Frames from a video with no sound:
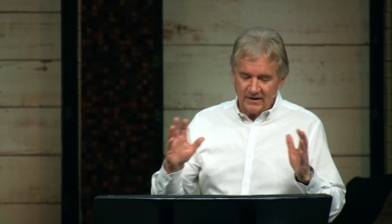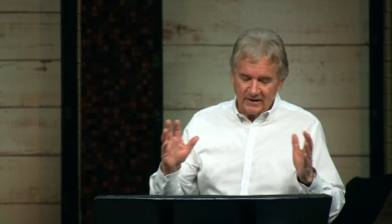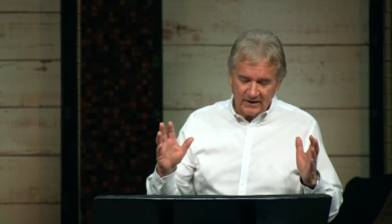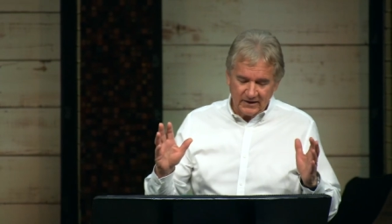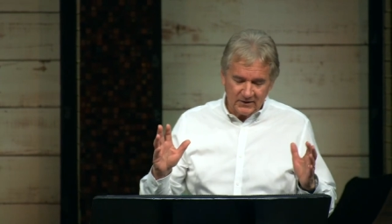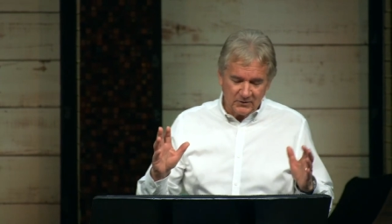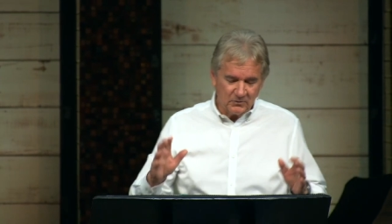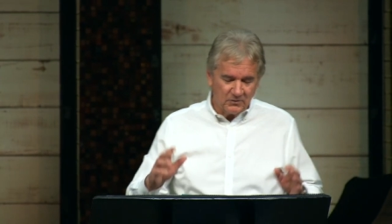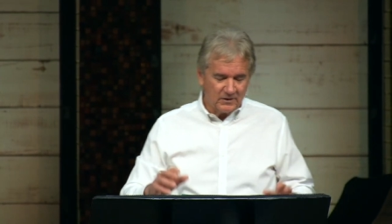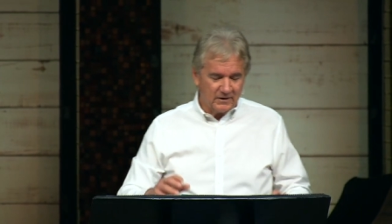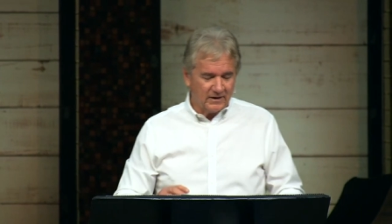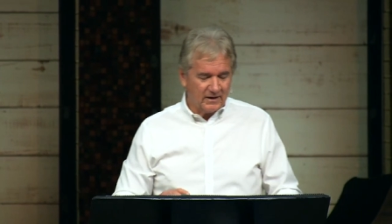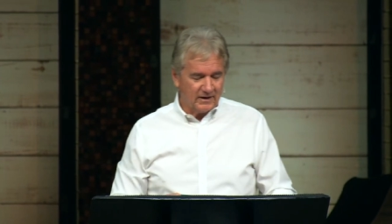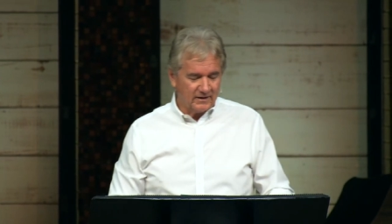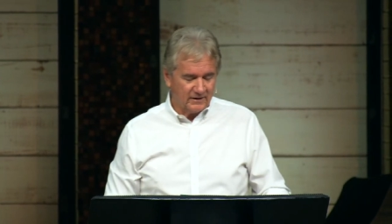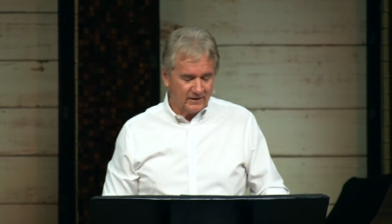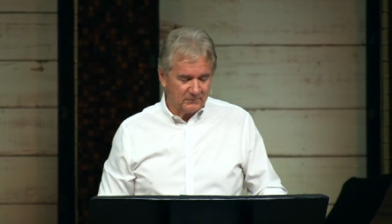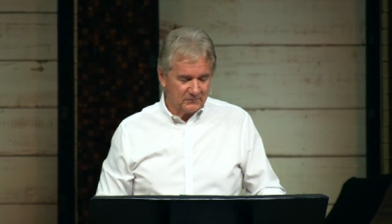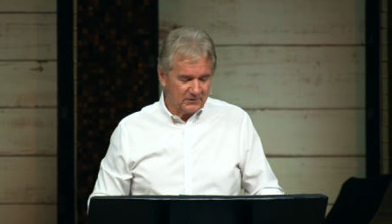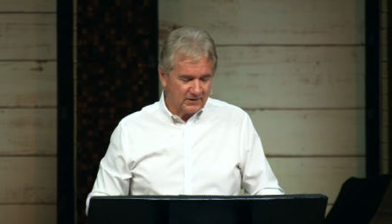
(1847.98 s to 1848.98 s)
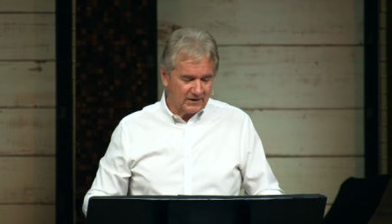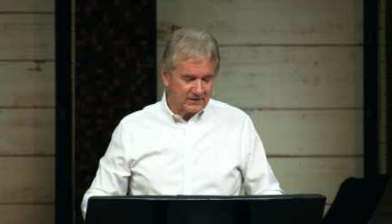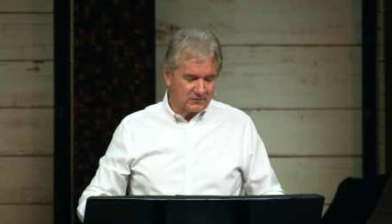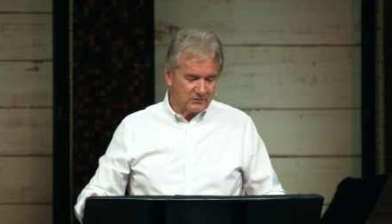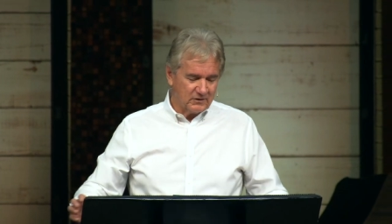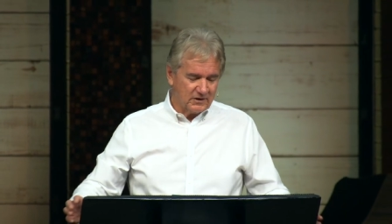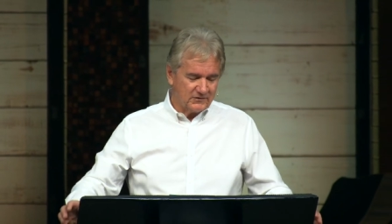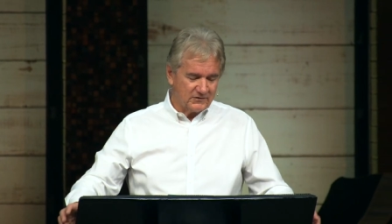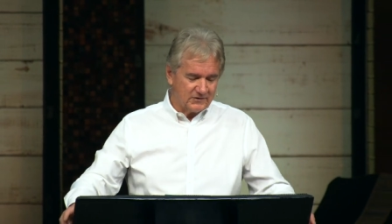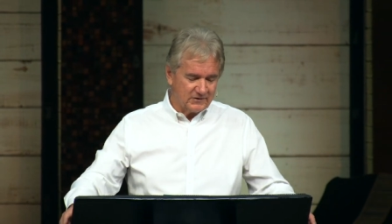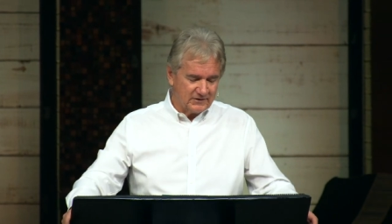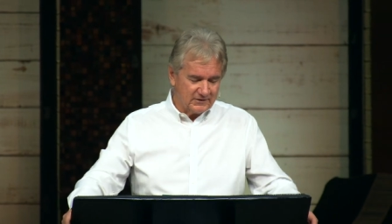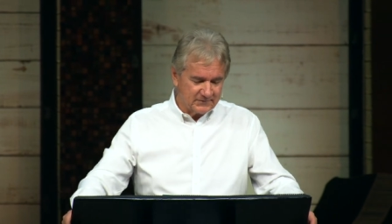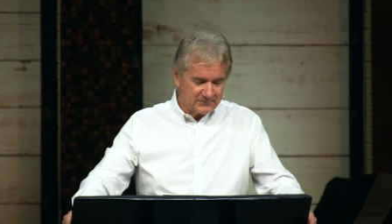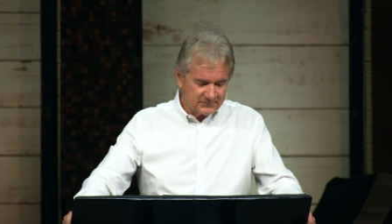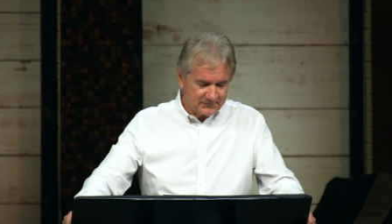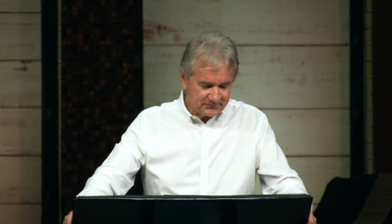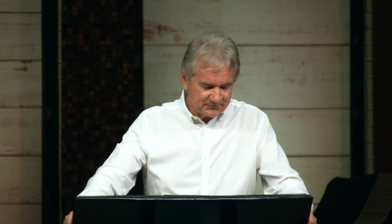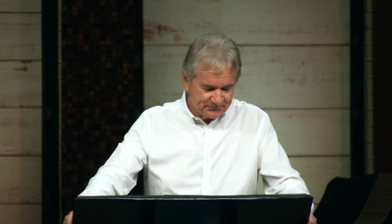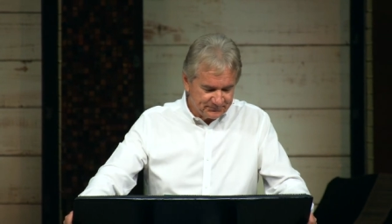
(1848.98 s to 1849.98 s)
Anyway, I, I'm digressing
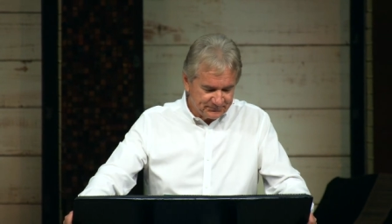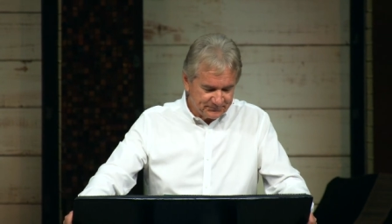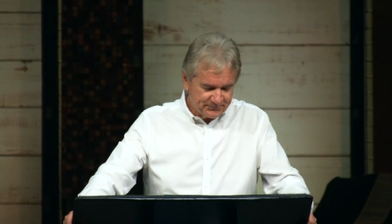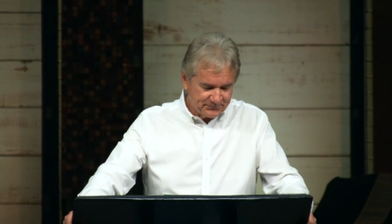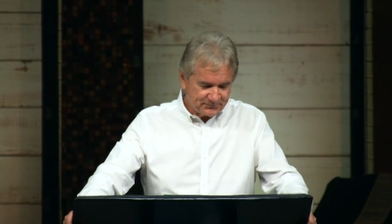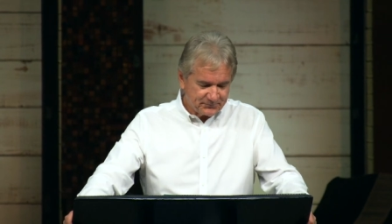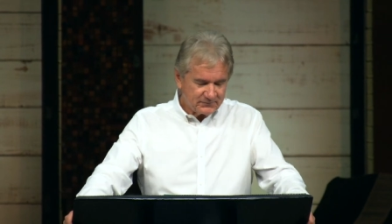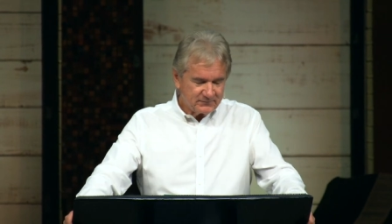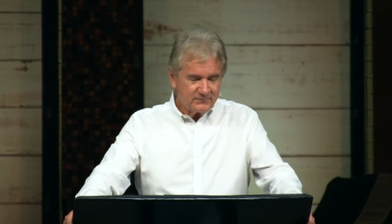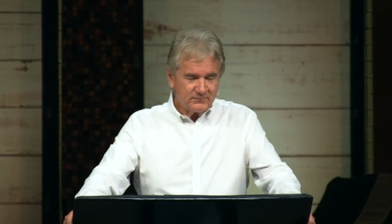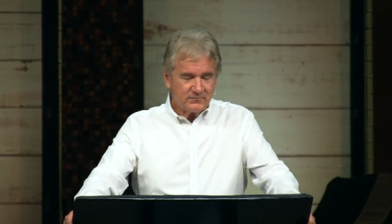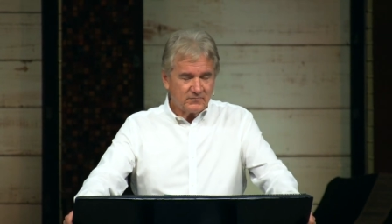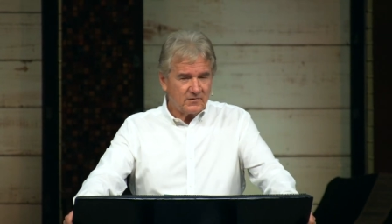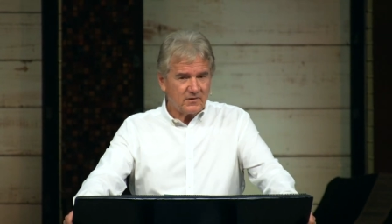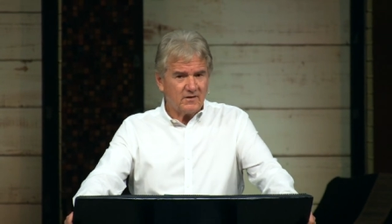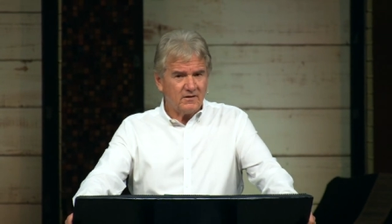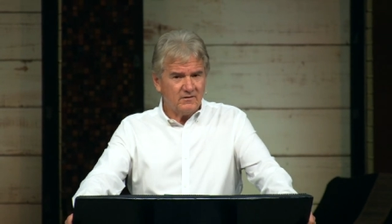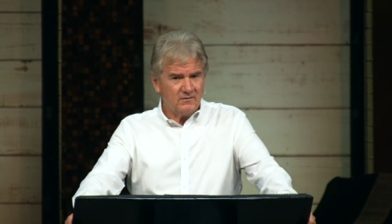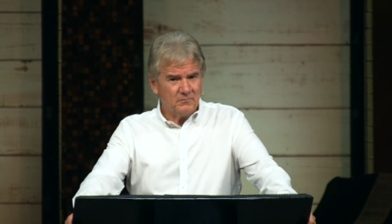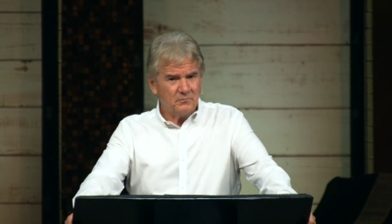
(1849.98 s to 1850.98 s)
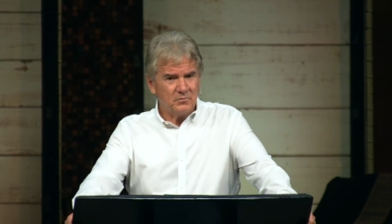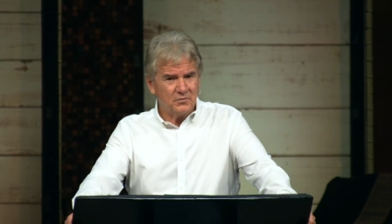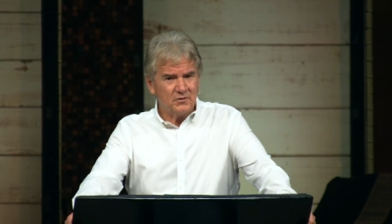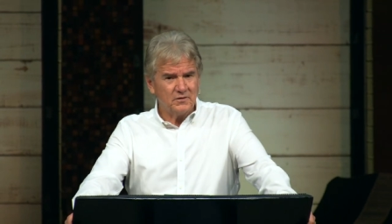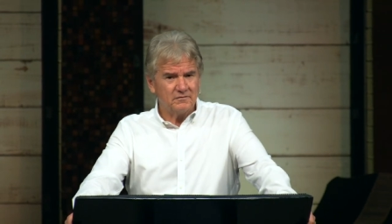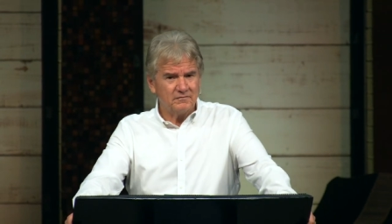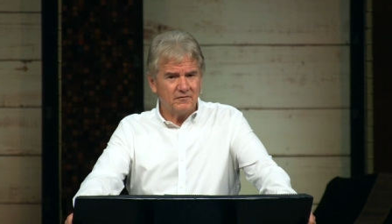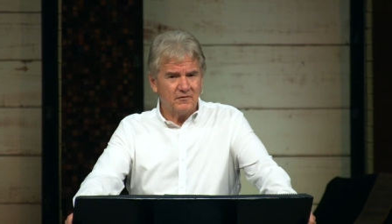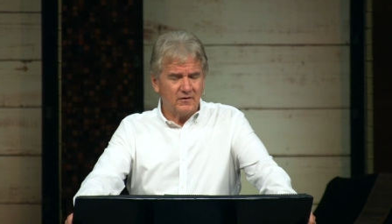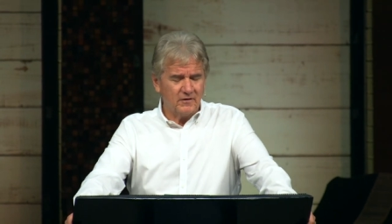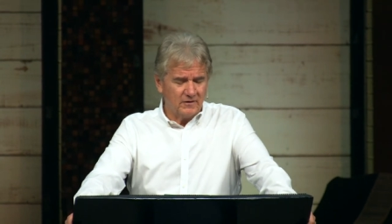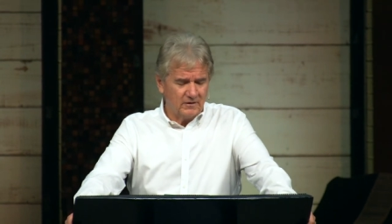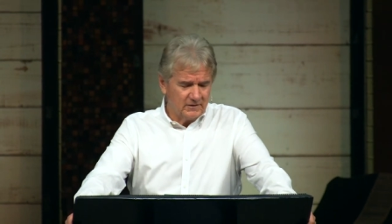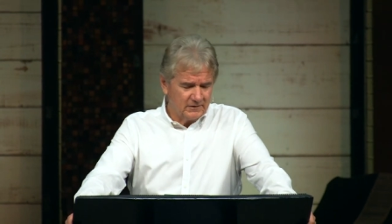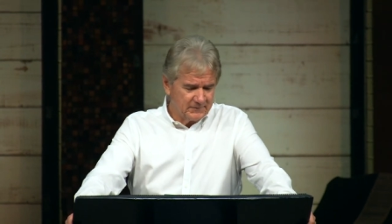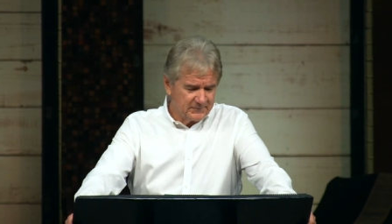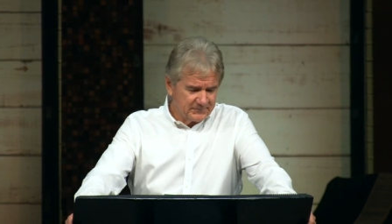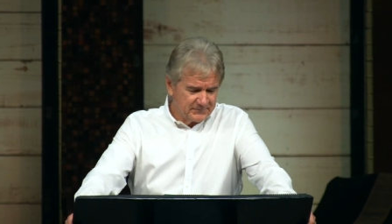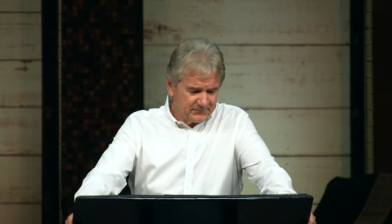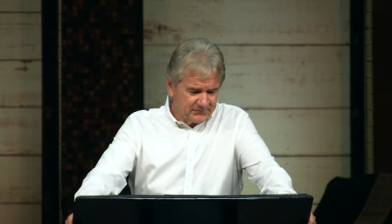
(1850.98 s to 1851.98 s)
pretty
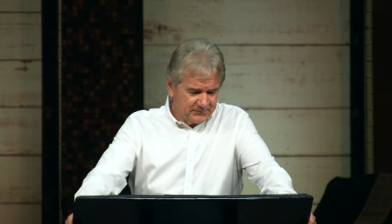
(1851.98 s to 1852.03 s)
far.